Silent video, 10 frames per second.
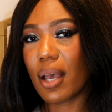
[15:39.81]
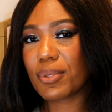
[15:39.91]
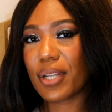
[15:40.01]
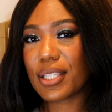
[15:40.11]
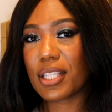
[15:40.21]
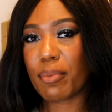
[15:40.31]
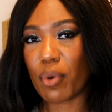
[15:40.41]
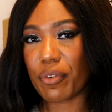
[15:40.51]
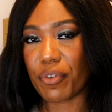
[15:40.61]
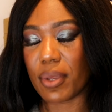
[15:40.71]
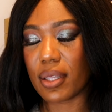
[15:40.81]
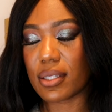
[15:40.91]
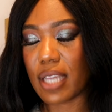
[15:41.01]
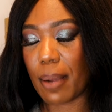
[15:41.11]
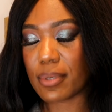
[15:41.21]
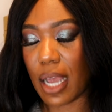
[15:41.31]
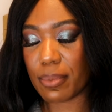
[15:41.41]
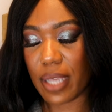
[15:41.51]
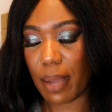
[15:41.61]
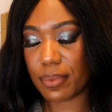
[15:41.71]
So that's number one for me.
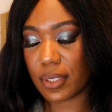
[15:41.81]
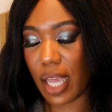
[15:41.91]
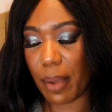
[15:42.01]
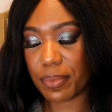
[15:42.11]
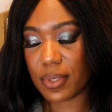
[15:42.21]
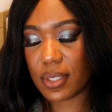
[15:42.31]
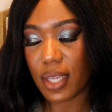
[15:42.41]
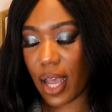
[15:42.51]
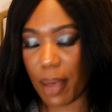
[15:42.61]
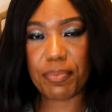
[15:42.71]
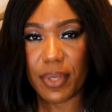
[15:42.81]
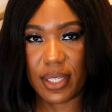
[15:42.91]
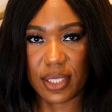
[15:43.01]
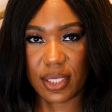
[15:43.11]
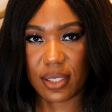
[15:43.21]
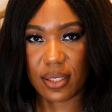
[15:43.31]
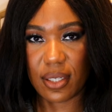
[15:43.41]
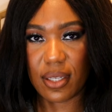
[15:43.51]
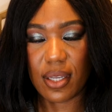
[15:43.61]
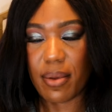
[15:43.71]
Top piece.
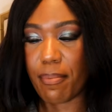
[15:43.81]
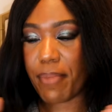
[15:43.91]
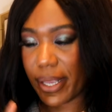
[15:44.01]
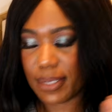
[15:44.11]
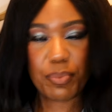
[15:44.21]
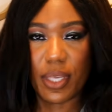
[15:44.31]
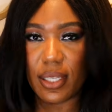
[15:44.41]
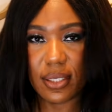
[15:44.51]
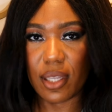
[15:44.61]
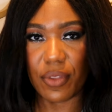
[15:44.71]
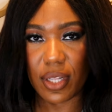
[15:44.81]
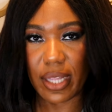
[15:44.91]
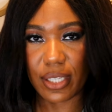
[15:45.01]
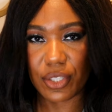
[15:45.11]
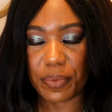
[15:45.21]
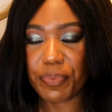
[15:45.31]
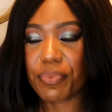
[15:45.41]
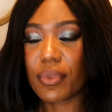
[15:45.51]
Best piece of the collection.